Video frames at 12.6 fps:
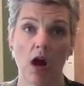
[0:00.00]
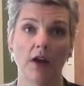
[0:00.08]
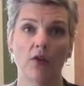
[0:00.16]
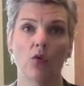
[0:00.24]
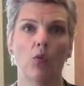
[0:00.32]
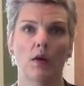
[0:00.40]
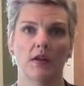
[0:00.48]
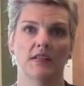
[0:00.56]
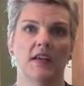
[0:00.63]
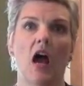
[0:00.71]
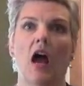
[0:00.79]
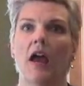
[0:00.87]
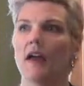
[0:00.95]
I don't want to
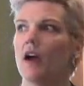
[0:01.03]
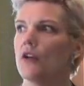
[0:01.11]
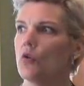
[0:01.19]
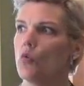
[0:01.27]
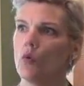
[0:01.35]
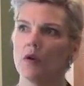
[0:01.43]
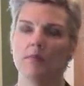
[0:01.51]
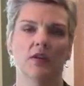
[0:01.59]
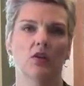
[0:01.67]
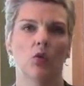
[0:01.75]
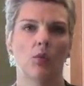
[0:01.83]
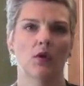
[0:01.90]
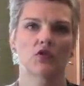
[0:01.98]
die. I don't want to be in
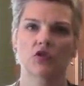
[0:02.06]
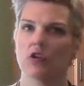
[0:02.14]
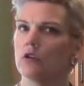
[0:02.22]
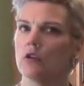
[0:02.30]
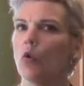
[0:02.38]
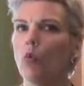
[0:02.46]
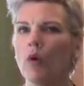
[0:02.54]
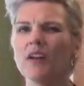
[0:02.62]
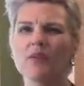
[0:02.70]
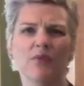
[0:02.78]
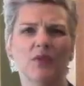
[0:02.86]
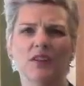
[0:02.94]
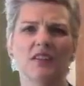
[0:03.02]
a wheelchair. You know,
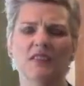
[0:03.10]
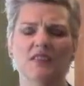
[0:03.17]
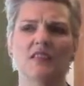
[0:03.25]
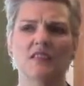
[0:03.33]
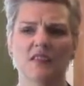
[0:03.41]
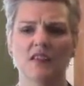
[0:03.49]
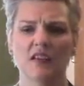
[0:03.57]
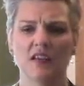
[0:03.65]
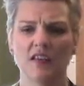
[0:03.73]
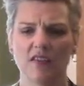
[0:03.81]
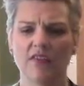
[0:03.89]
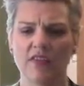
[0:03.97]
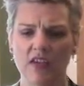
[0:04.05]
whatever it is,
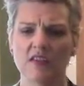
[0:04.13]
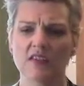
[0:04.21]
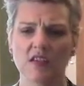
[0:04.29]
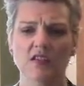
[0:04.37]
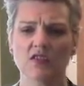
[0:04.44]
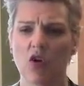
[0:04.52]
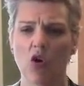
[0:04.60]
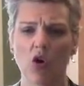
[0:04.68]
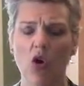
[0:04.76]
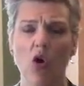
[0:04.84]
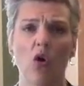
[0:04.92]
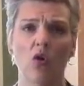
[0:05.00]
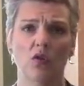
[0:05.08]
these things are
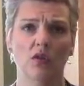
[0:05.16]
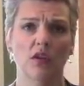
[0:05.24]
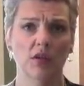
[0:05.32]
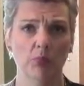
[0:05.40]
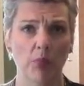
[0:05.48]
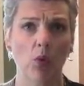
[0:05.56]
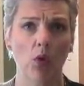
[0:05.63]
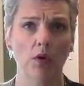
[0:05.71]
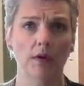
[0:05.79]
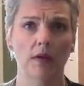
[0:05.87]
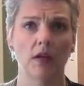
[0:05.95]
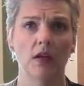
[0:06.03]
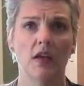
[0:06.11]
all important.